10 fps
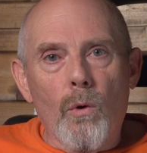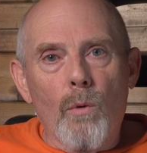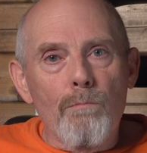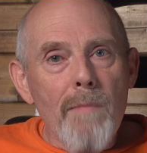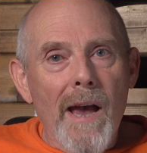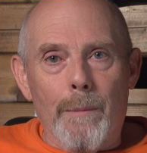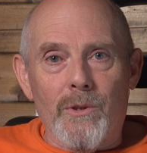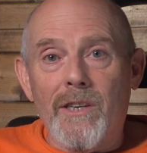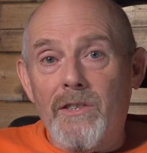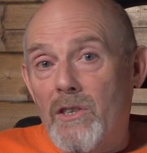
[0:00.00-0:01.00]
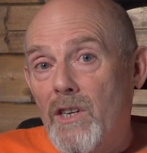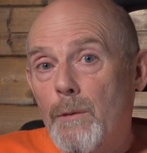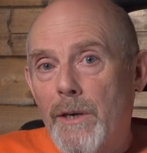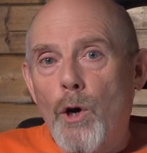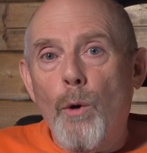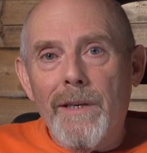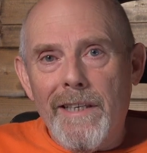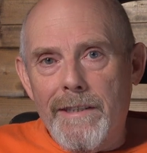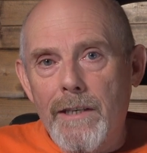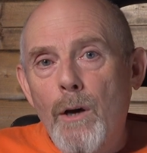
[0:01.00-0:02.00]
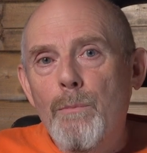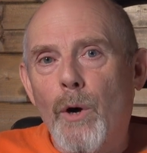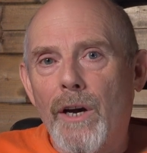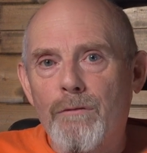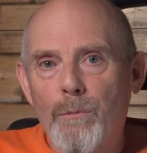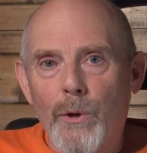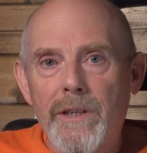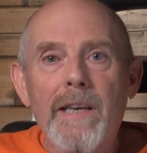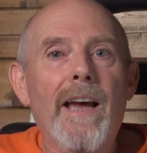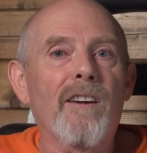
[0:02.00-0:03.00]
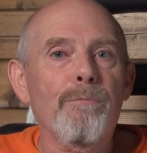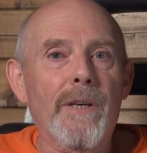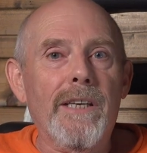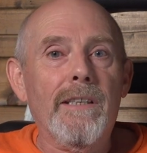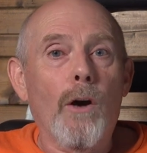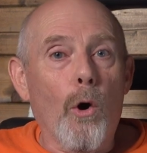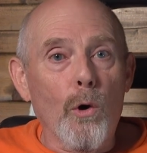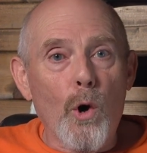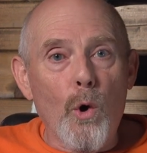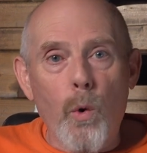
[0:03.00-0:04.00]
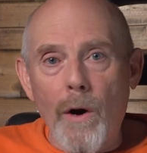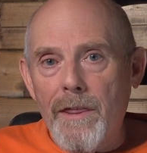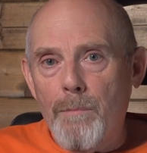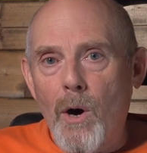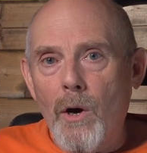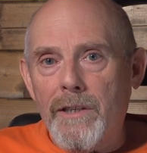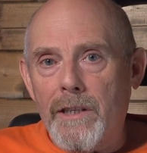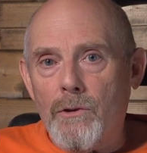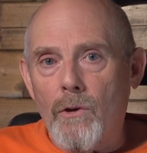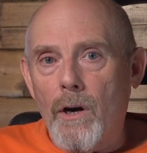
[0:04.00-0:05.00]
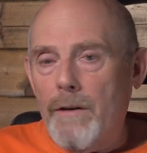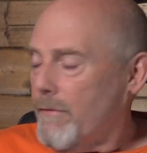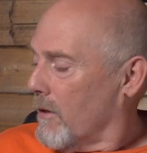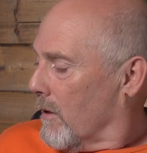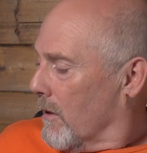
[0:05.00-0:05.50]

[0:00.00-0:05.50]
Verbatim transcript: or MEPS as they seem to be commonly known by everybody, have been on quite the marketing drive